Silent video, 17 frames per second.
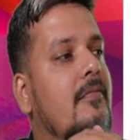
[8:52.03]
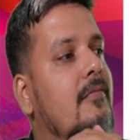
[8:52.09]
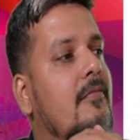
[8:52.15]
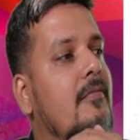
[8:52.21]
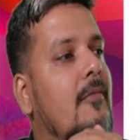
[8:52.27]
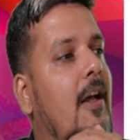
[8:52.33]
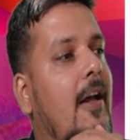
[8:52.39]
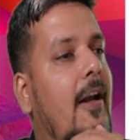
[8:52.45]

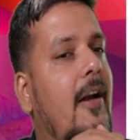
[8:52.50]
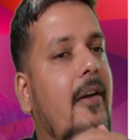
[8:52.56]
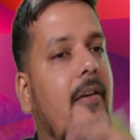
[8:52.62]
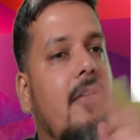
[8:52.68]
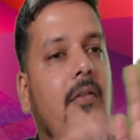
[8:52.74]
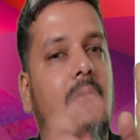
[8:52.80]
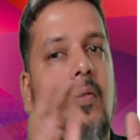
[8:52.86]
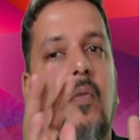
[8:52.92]

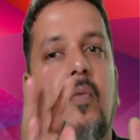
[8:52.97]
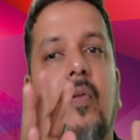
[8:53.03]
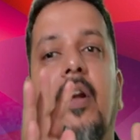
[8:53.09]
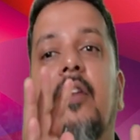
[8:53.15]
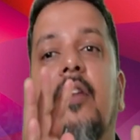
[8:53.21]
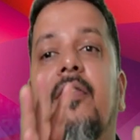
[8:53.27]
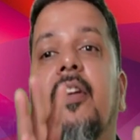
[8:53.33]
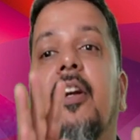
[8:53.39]
Correct. So we'll
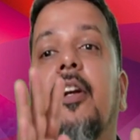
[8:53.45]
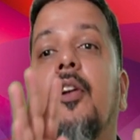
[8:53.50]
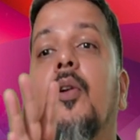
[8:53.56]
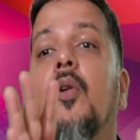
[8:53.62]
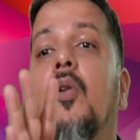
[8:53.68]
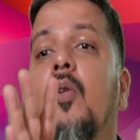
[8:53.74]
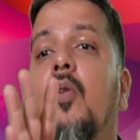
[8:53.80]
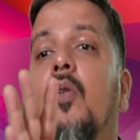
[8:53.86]
stick
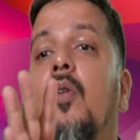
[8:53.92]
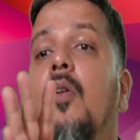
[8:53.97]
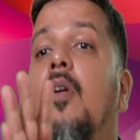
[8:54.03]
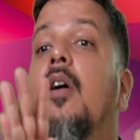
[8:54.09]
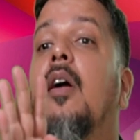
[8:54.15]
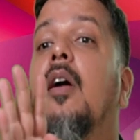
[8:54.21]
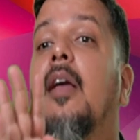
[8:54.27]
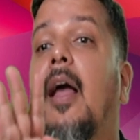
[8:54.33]
to
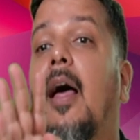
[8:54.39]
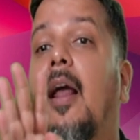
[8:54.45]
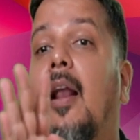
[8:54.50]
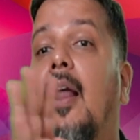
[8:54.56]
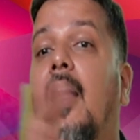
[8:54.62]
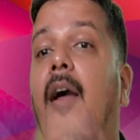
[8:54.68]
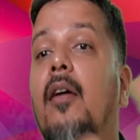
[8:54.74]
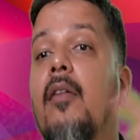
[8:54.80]

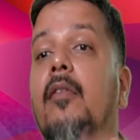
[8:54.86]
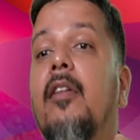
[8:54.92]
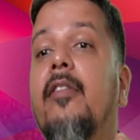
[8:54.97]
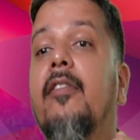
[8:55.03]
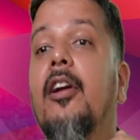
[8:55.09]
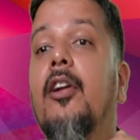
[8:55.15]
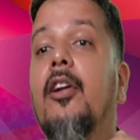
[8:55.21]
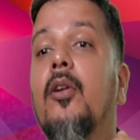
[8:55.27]
Kerala. We'll
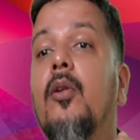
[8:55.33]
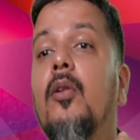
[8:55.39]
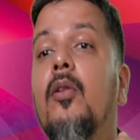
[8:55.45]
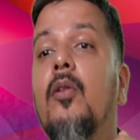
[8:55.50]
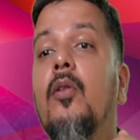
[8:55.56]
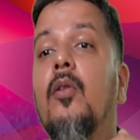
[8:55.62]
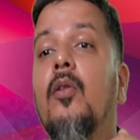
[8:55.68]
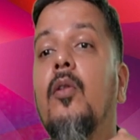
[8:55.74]
stick
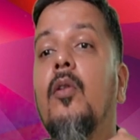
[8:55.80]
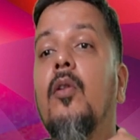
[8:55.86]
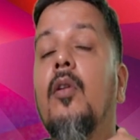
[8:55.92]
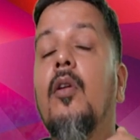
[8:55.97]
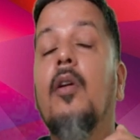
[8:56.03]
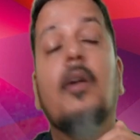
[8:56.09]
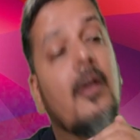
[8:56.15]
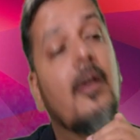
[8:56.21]
to
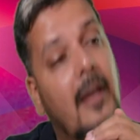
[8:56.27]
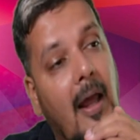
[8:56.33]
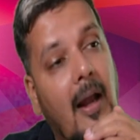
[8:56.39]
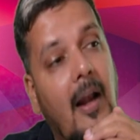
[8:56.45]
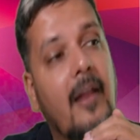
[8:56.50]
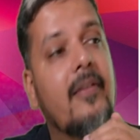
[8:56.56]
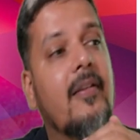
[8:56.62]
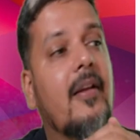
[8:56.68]

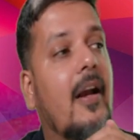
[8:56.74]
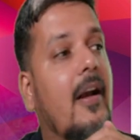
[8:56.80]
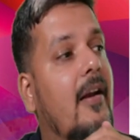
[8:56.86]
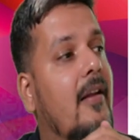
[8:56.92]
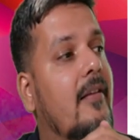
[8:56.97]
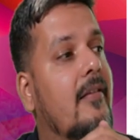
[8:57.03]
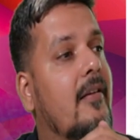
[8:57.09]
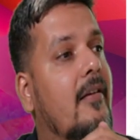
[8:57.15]
Kerala is the right
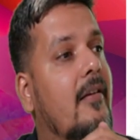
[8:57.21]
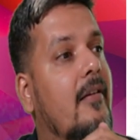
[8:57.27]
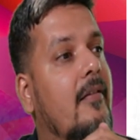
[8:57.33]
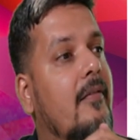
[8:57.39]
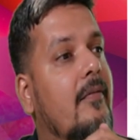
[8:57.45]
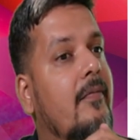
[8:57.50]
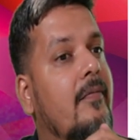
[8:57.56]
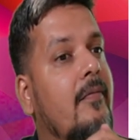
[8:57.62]
answer.
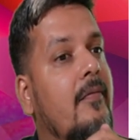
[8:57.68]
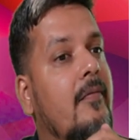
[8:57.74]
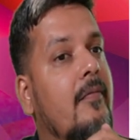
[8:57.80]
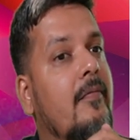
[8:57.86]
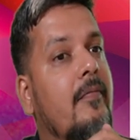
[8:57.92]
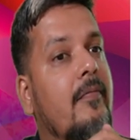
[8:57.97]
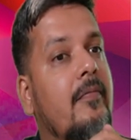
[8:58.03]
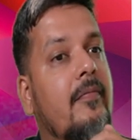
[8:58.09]

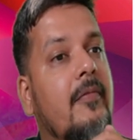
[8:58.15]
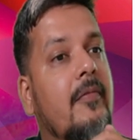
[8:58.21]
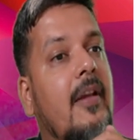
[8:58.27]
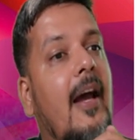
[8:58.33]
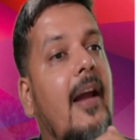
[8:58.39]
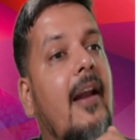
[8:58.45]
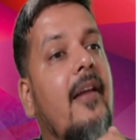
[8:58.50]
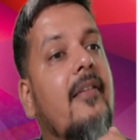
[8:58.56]

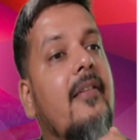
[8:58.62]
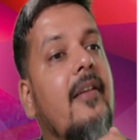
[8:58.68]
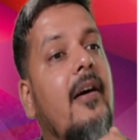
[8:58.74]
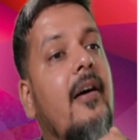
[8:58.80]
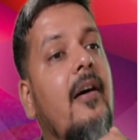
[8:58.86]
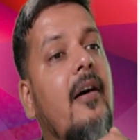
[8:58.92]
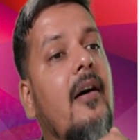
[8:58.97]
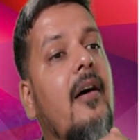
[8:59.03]
Kerala is
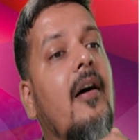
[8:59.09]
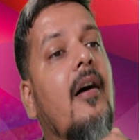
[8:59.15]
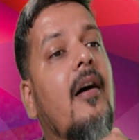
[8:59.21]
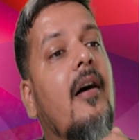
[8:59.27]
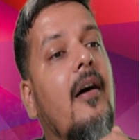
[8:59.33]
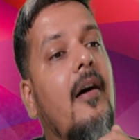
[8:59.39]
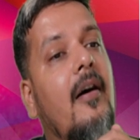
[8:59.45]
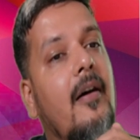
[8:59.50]
the
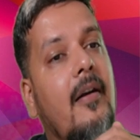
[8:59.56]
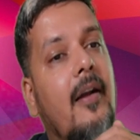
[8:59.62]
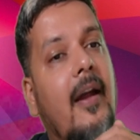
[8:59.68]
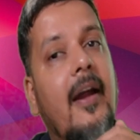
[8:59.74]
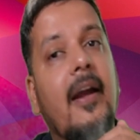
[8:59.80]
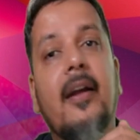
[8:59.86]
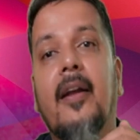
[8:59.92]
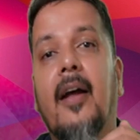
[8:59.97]

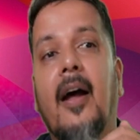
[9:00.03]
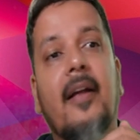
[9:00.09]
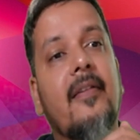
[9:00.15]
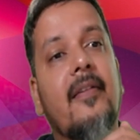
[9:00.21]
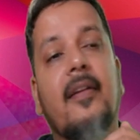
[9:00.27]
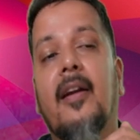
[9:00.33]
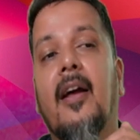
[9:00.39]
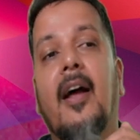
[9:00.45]
right
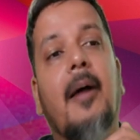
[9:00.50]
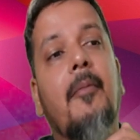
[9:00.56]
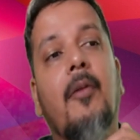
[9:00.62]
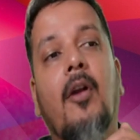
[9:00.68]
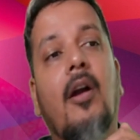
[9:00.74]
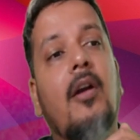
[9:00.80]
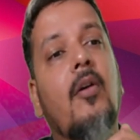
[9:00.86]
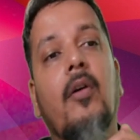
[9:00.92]
answer. I'm
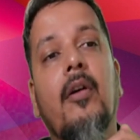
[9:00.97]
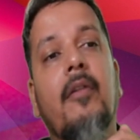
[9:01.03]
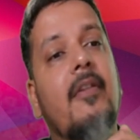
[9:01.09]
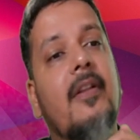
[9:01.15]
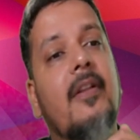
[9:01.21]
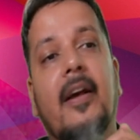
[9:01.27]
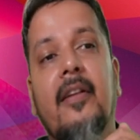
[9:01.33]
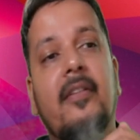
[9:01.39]
not going with
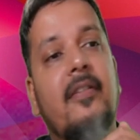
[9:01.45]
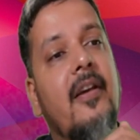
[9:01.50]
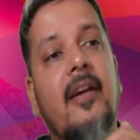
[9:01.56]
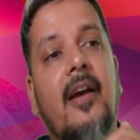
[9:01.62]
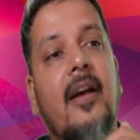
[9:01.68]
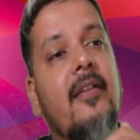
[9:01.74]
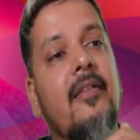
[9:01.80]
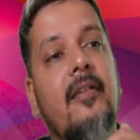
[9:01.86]
ICA
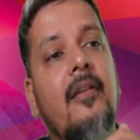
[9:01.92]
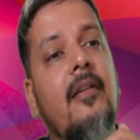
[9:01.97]
answer.